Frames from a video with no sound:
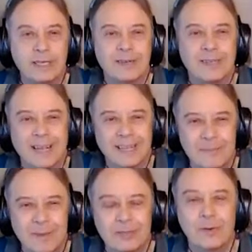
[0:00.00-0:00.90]
I start telling
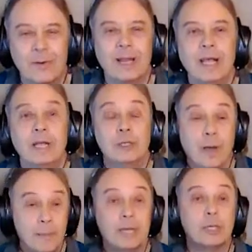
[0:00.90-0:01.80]
you my story.
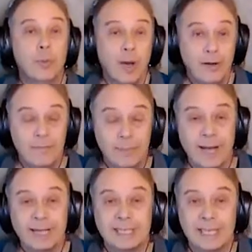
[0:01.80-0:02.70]
So I'm in a 12
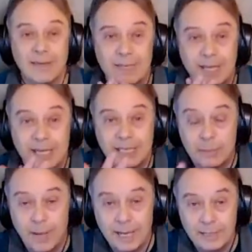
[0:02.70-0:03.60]
by 17
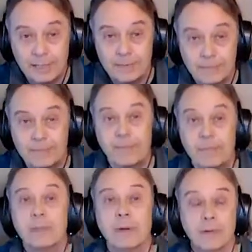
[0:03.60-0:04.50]
space,
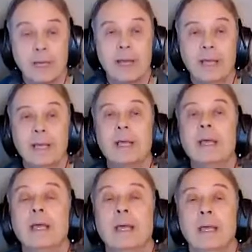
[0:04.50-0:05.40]
okay?
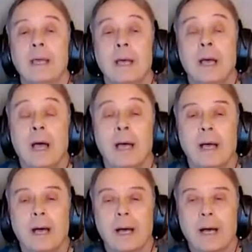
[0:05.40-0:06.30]

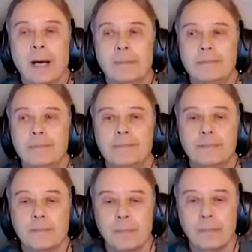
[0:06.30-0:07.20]

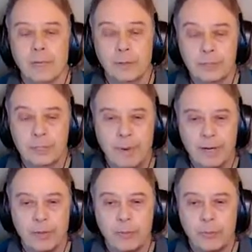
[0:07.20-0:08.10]
There's
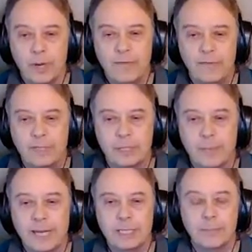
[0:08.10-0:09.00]
about a 3-foot
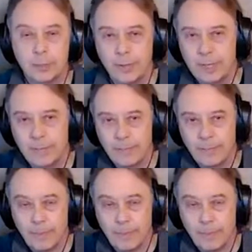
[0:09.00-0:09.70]
space between